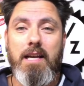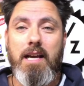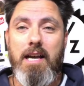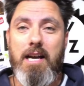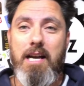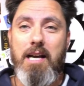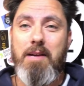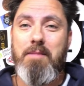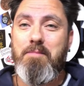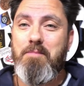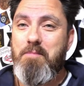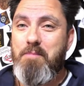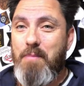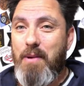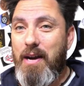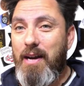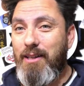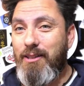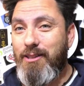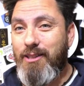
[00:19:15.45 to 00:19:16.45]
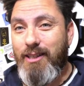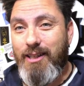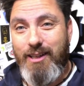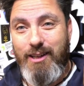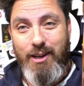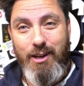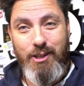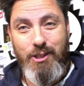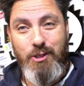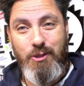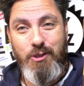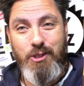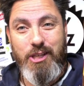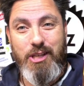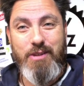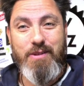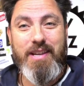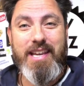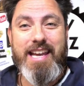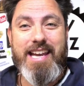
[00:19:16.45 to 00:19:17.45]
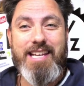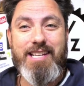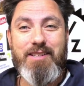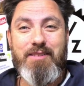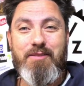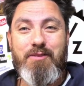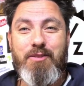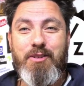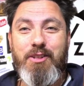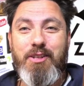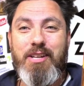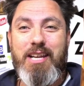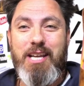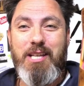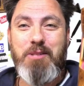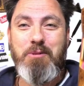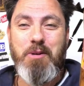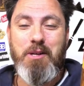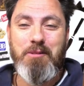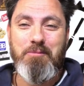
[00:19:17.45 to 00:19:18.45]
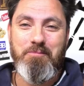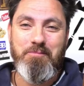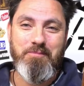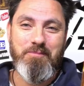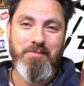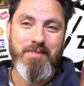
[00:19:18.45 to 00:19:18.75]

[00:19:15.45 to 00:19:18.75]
I shall see you again for the next one.